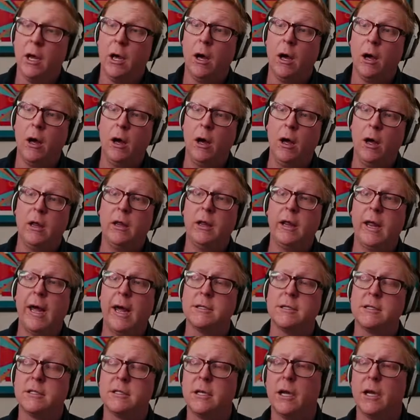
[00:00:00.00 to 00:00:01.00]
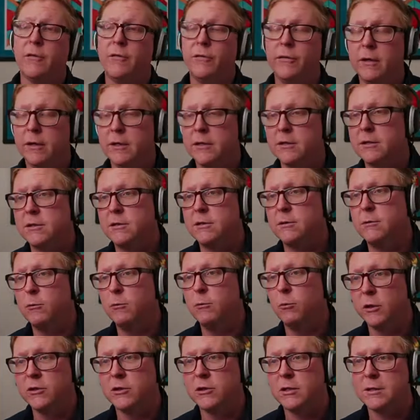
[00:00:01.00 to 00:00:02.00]
All of that stuff is,
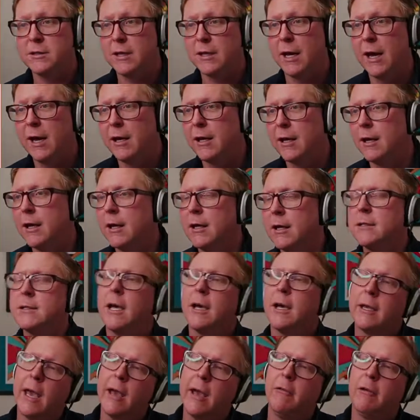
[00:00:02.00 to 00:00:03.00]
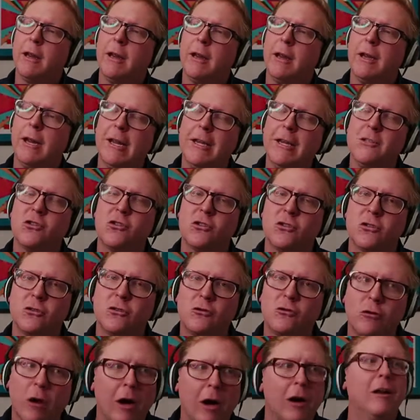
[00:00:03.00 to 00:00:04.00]
which to say is, accounting is
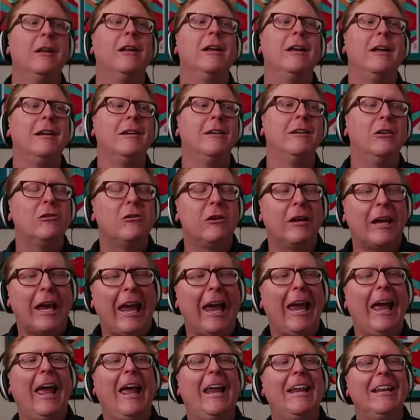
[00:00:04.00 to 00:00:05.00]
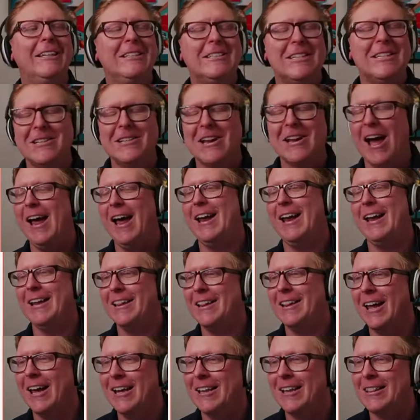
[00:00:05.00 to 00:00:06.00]
struggling. You can't deny it.
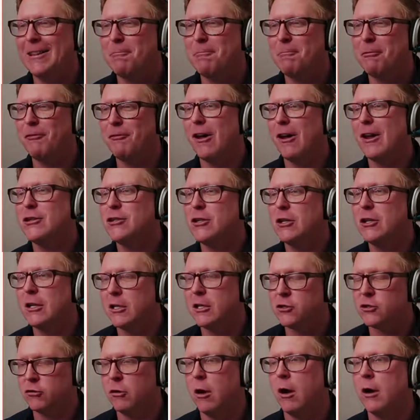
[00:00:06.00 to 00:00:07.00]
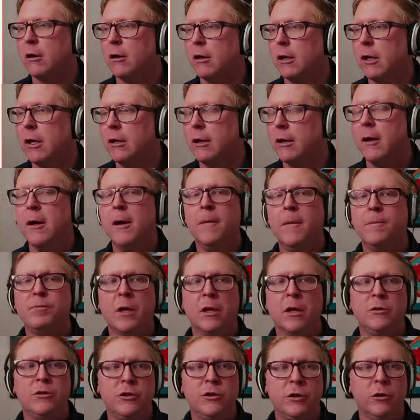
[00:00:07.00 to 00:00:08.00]
Like the profession is struggling
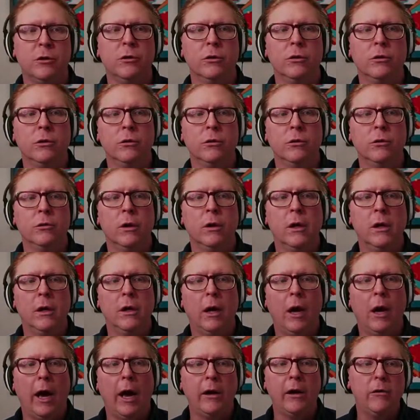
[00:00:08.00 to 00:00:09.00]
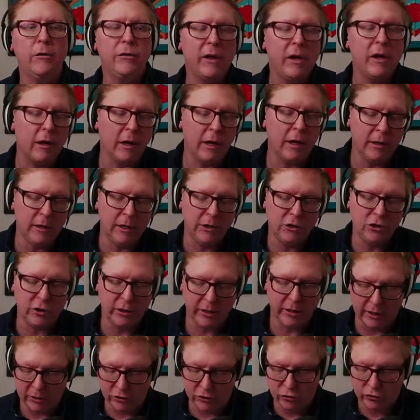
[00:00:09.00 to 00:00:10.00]
to, I don't think
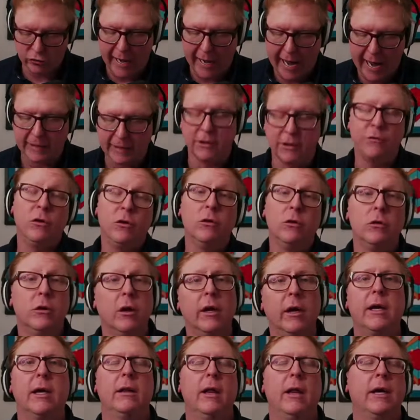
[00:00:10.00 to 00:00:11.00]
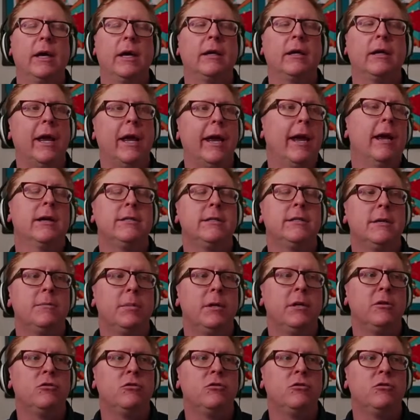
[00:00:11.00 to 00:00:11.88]
initially attract, if you look at like the AICP,